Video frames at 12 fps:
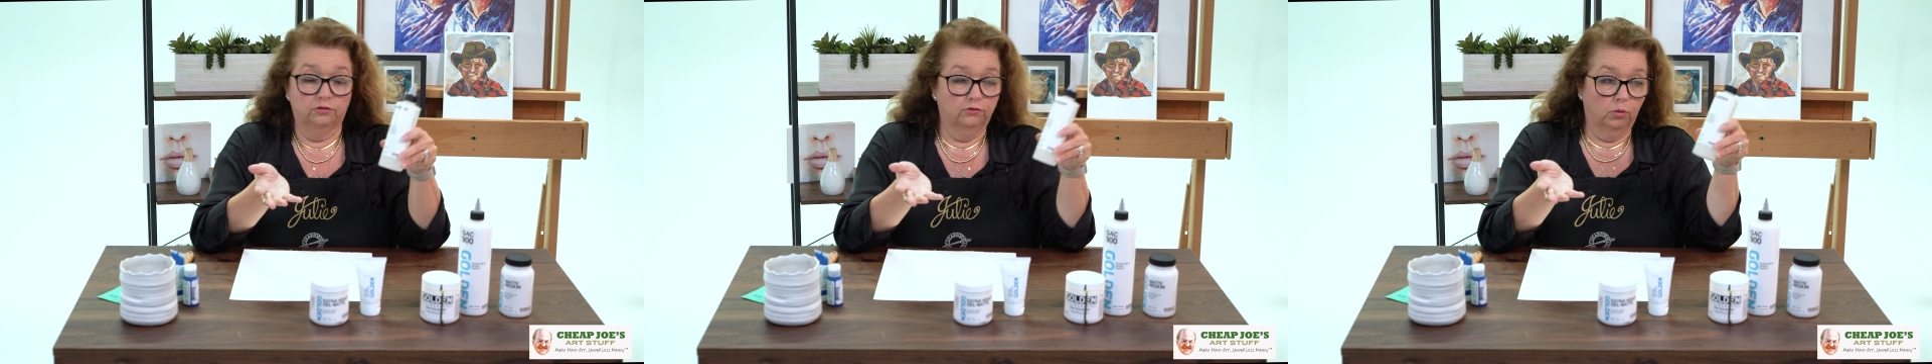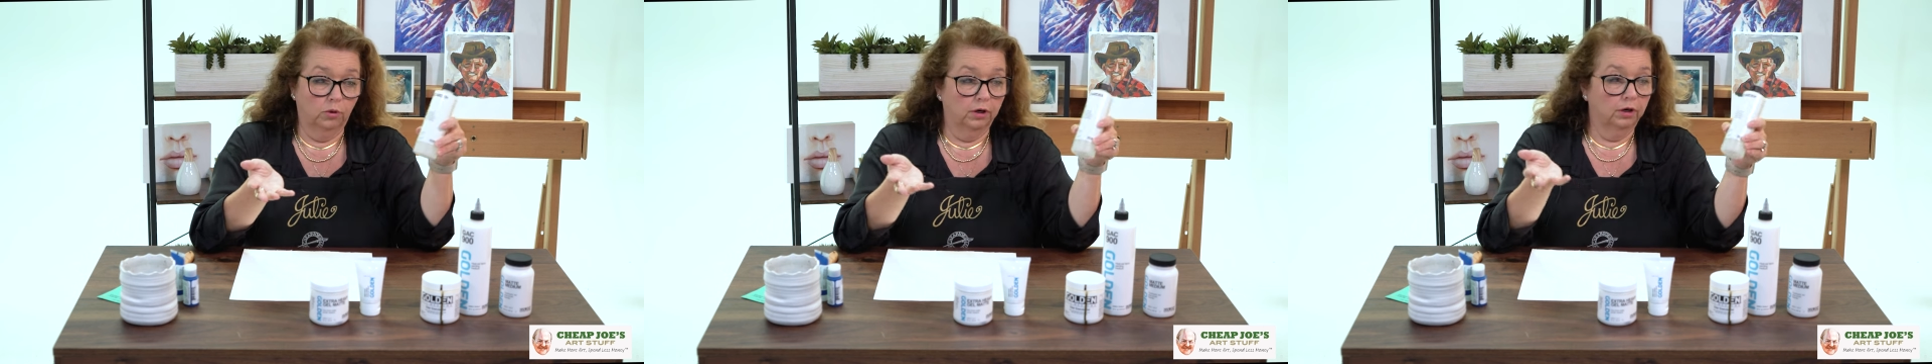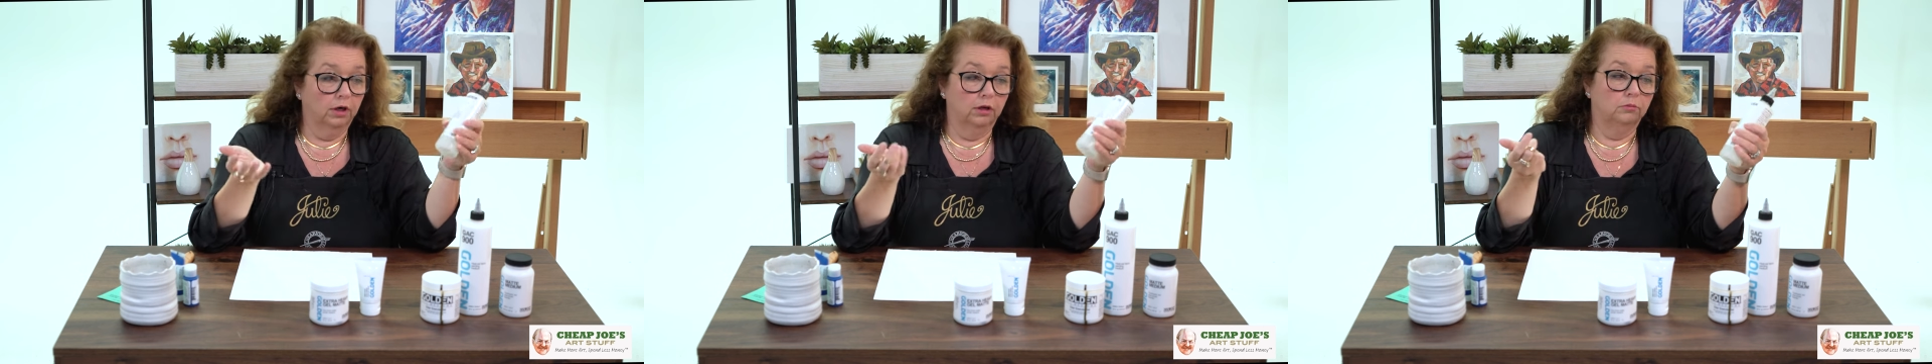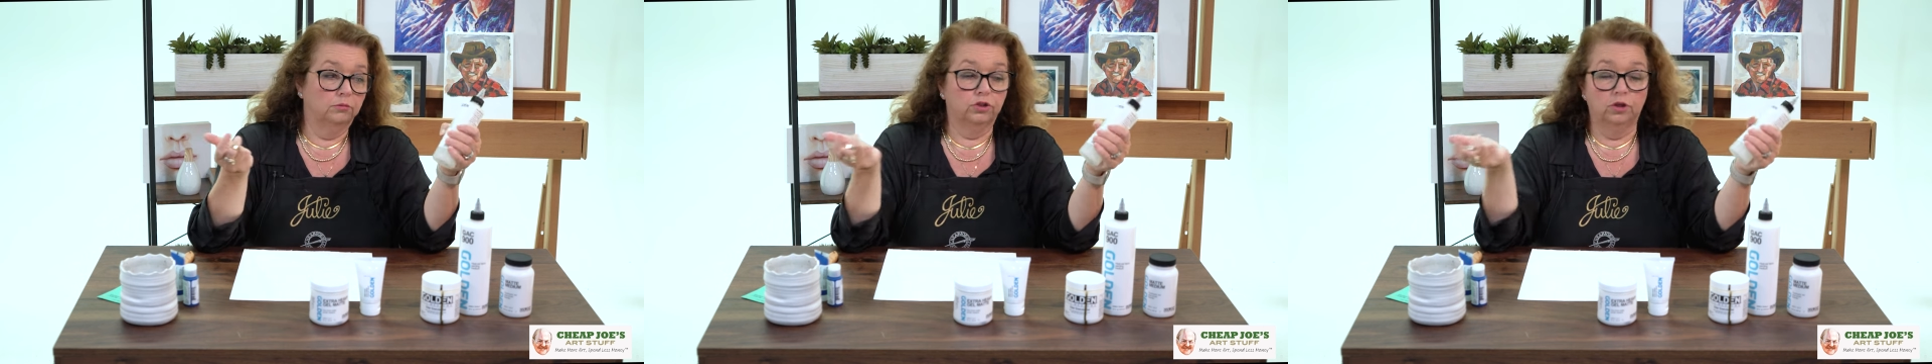for.
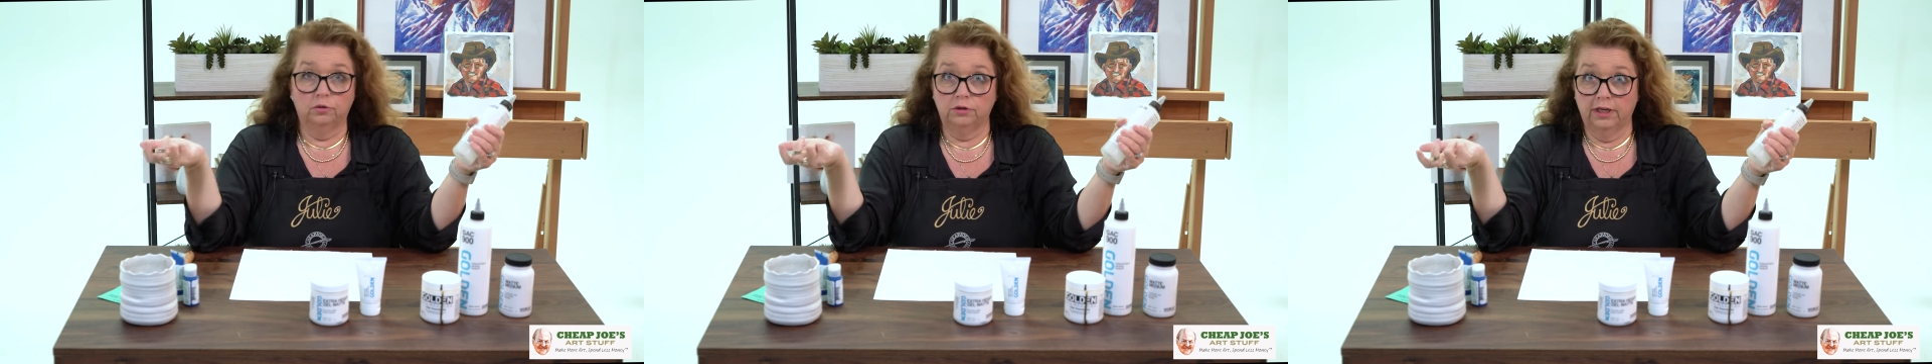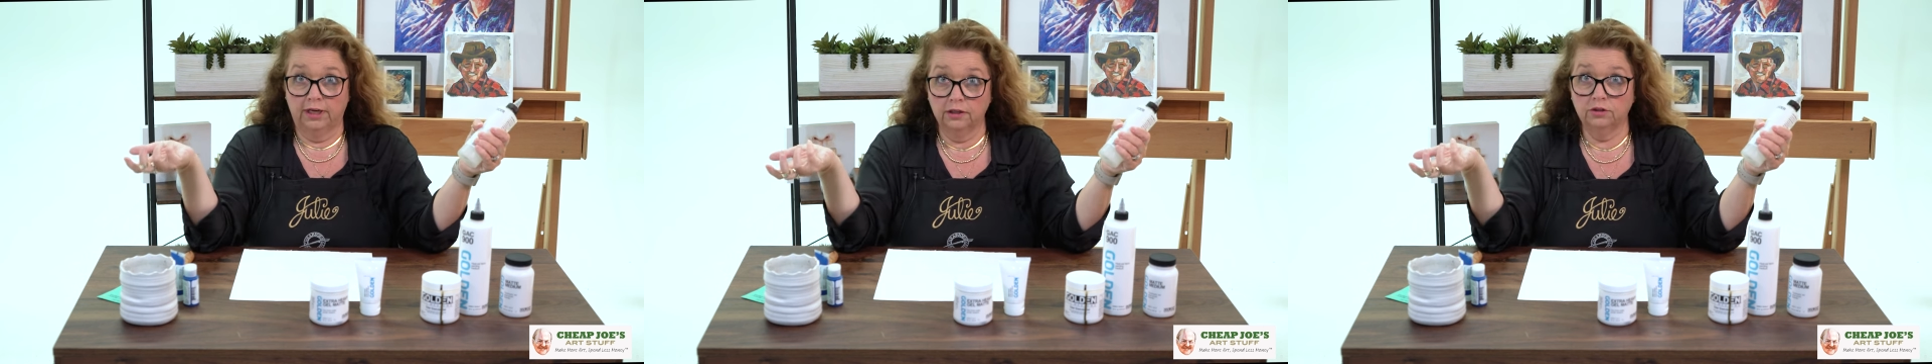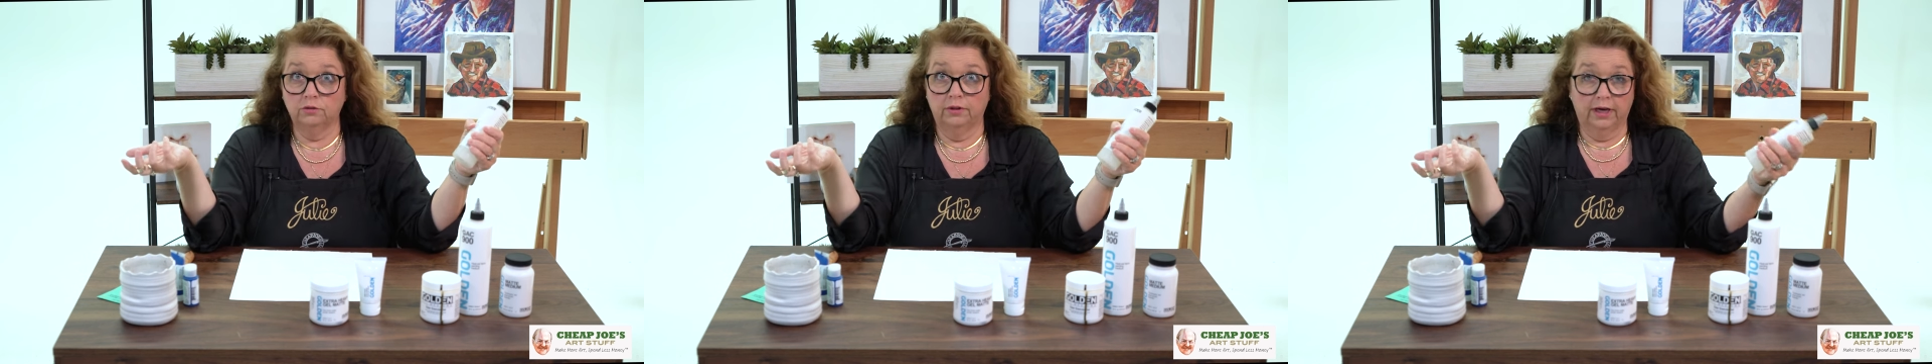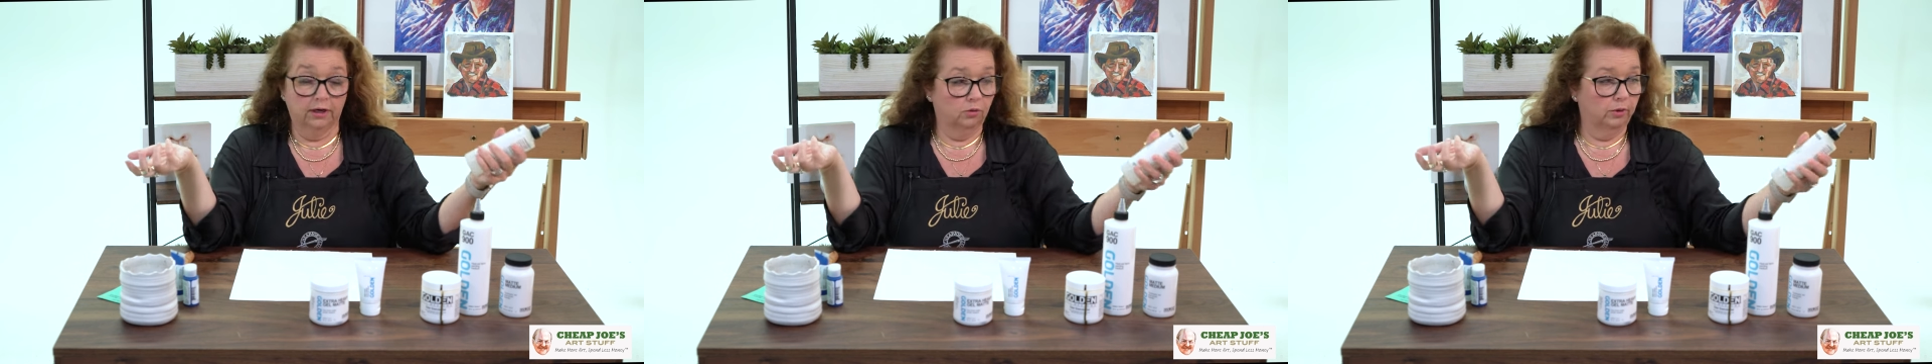Um, so to answer that